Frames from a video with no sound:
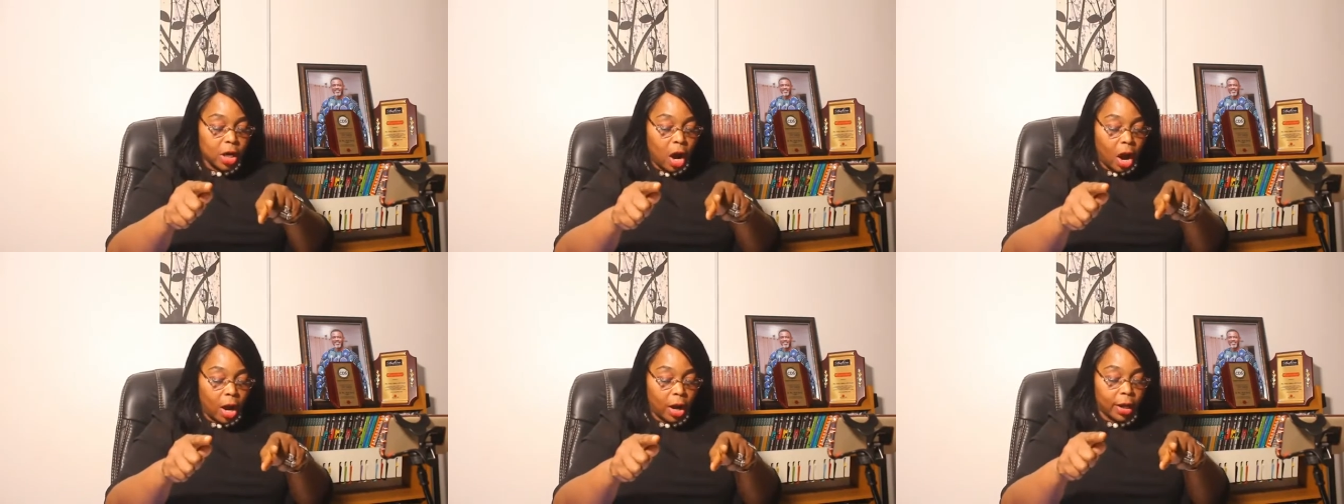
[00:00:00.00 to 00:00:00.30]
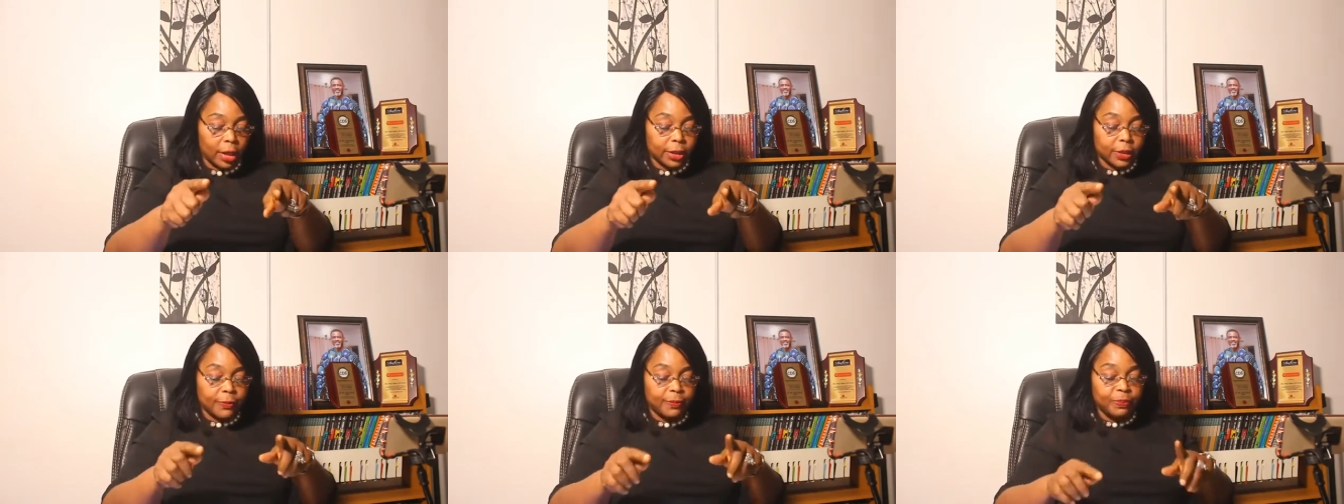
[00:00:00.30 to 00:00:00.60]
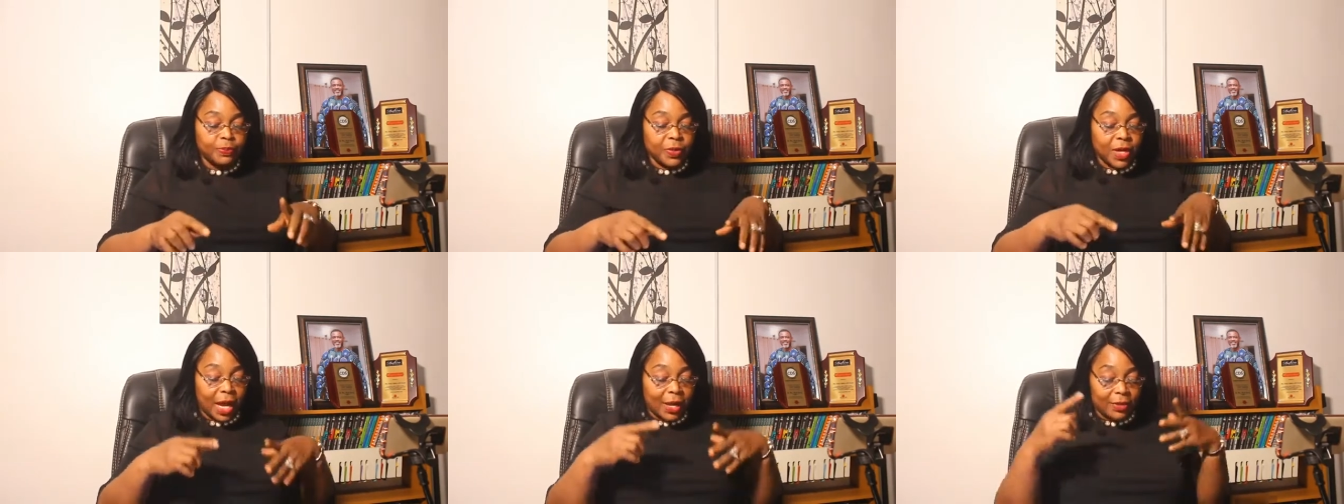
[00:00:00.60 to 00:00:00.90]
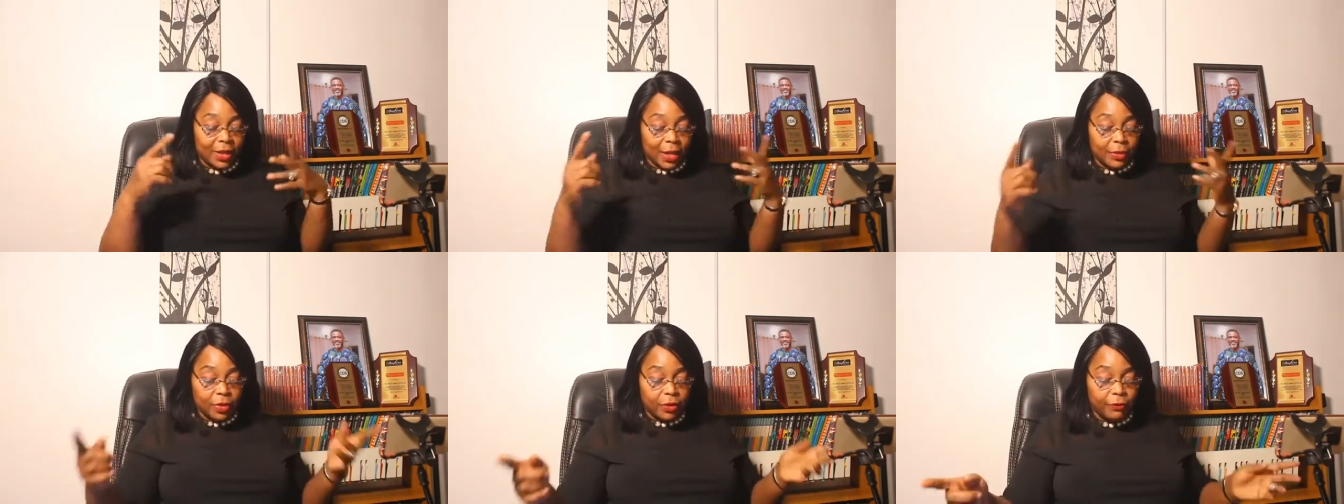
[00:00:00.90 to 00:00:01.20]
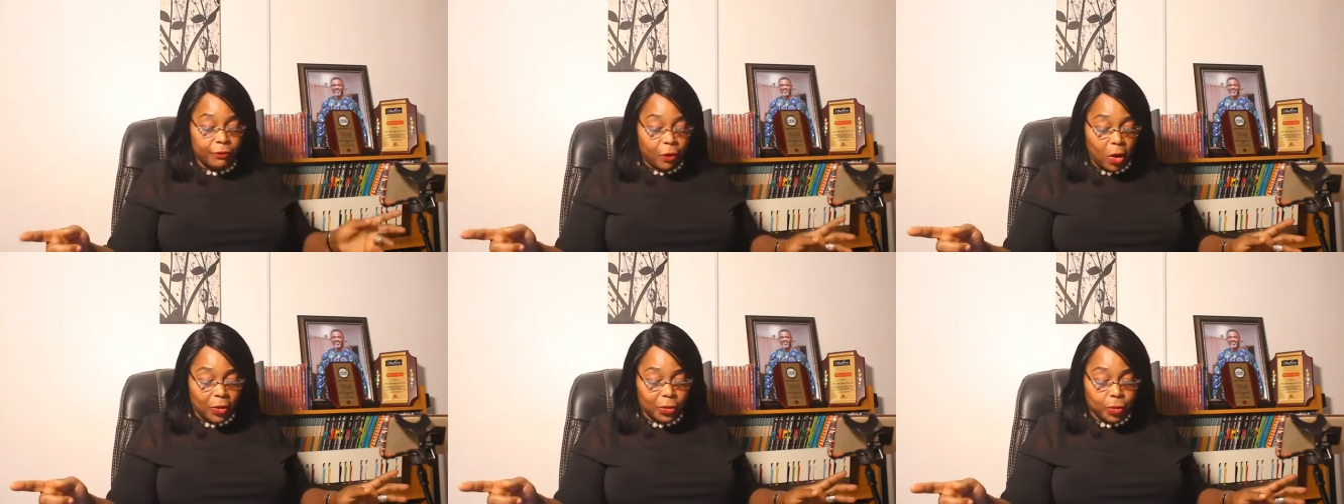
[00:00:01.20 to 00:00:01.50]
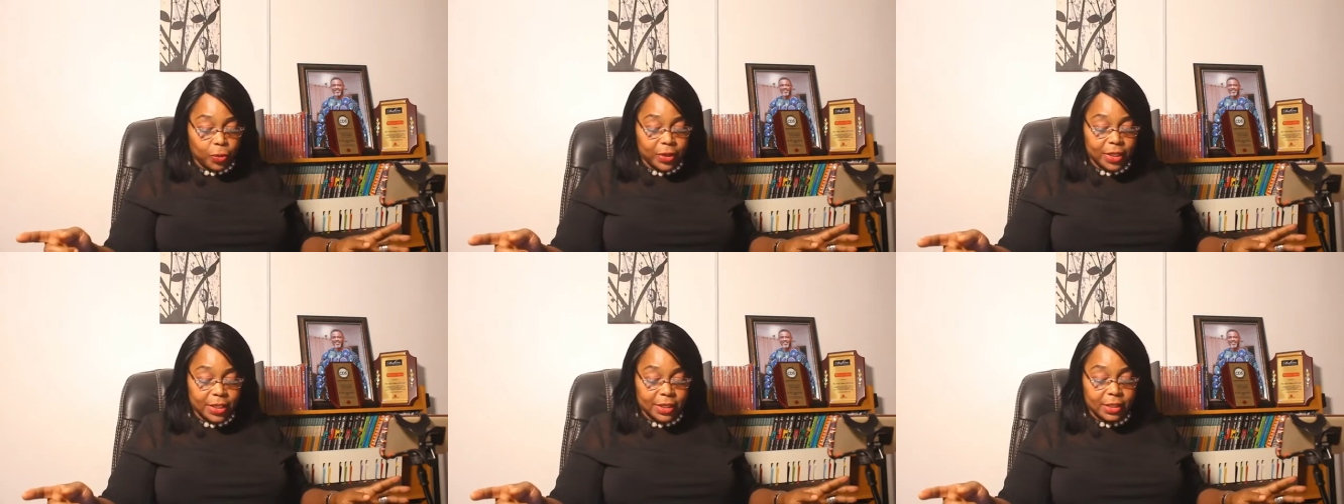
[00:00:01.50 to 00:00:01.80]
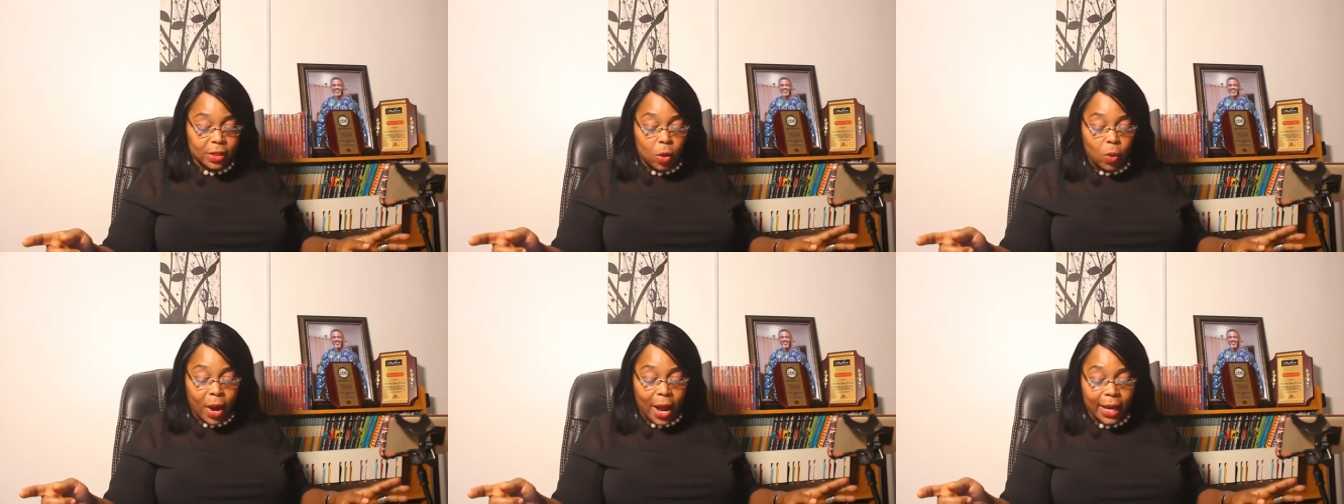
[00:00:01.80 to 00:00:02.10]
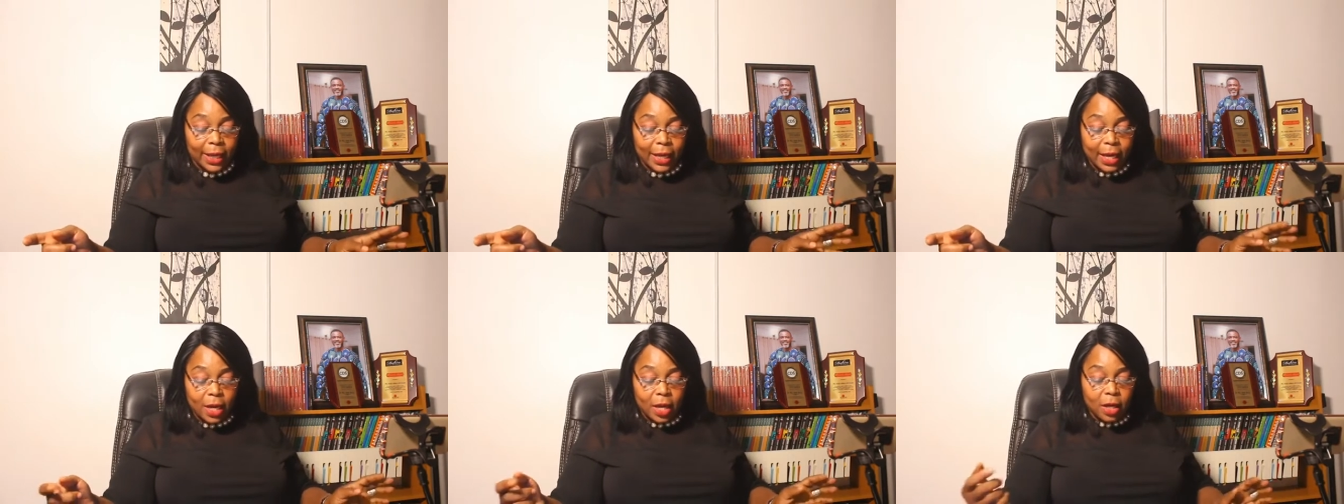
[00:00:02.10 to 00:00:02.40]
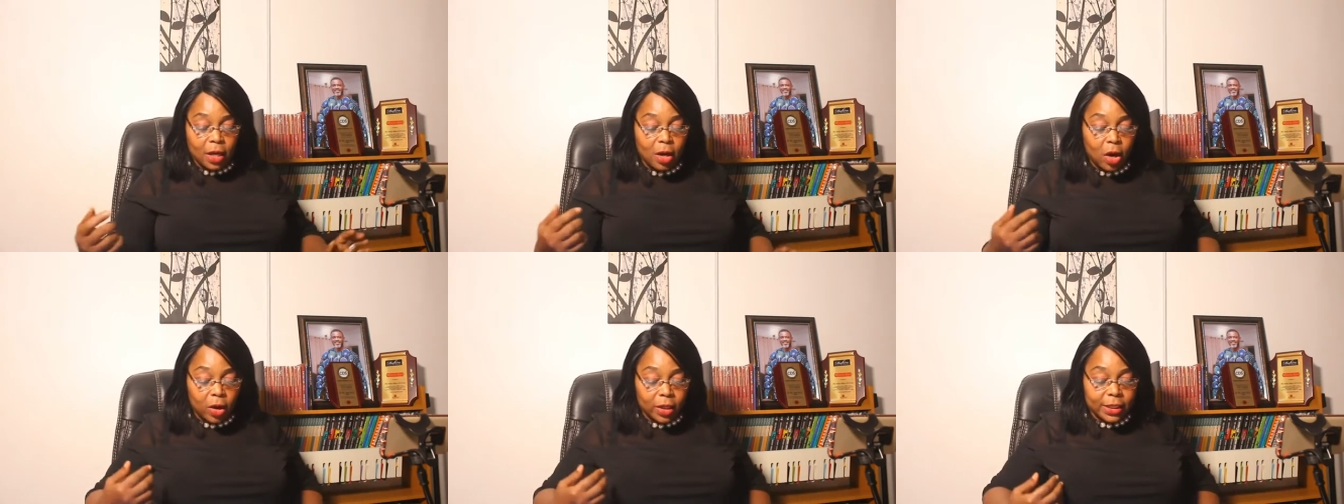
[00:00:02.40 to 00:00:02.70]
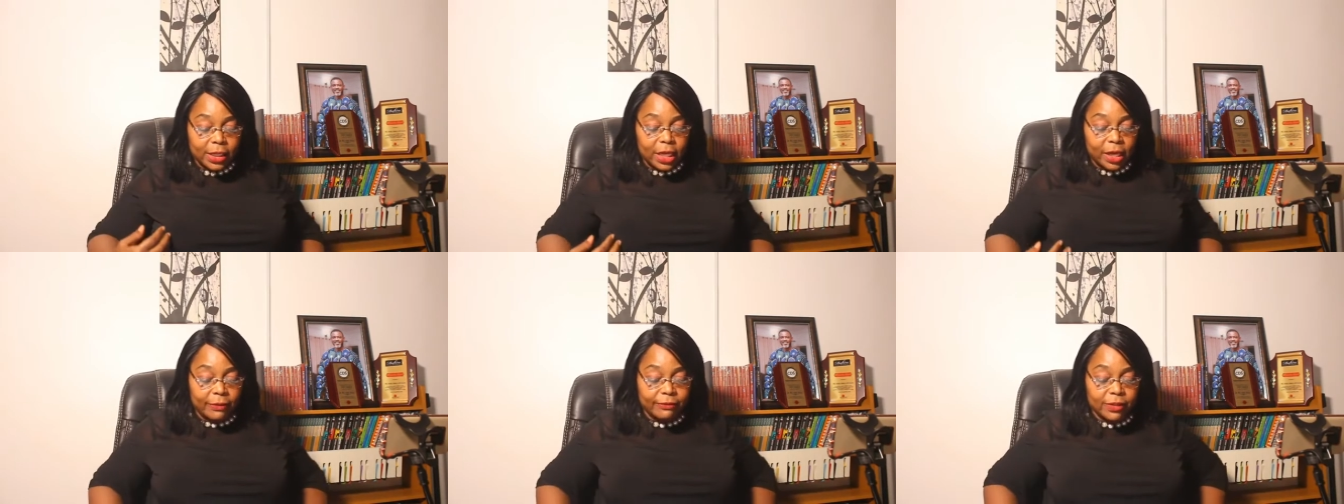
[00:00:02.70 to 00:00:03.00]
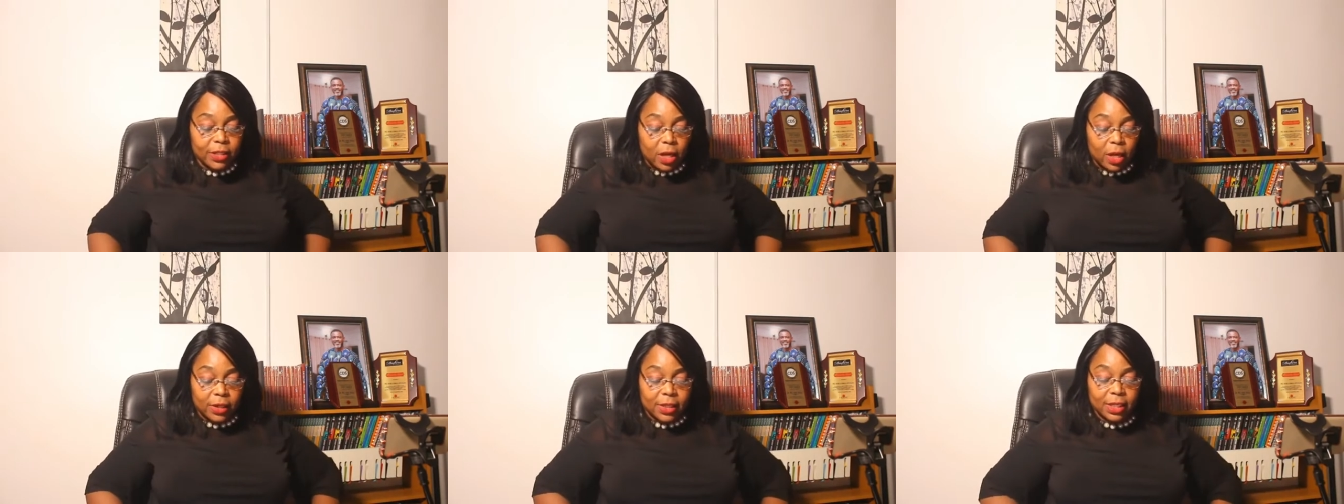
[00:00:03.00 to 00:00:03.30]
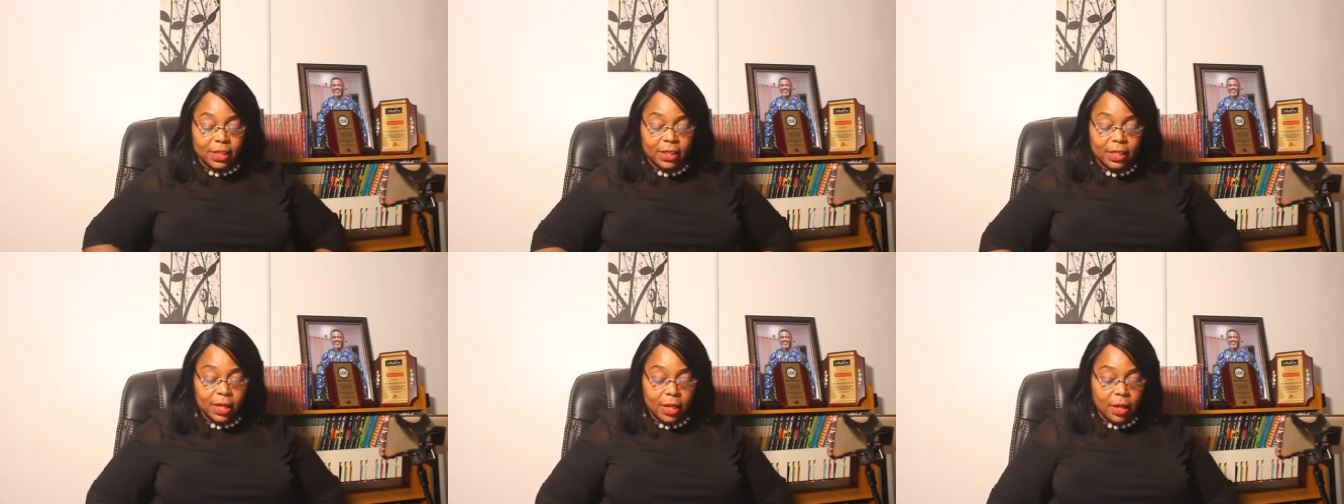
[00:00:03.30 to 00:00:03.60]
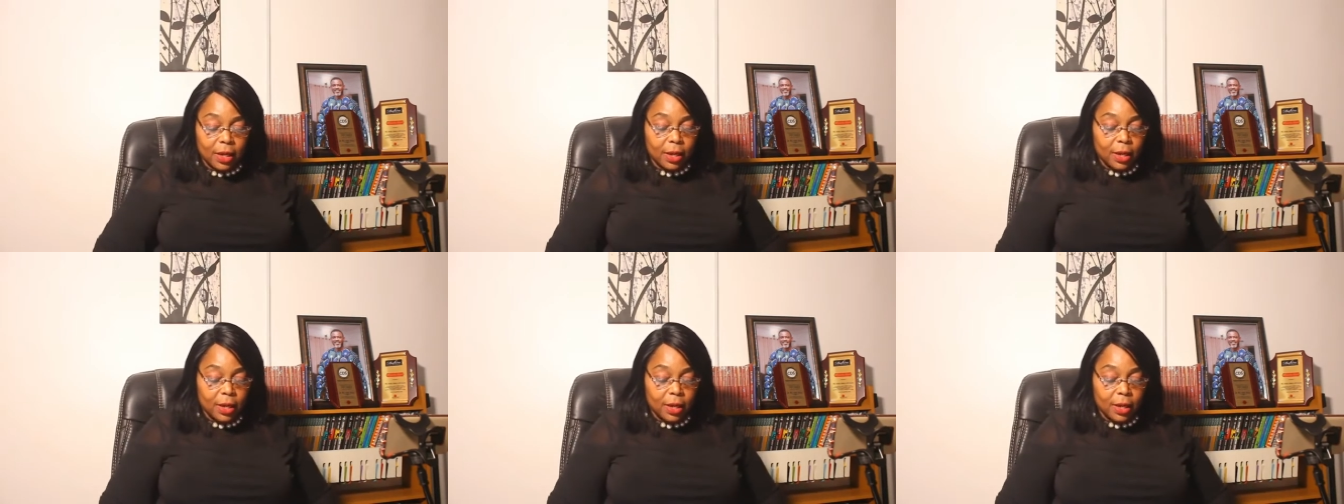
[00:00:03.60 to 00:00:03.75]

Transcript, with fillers: God. And then the fourth reason why God gives us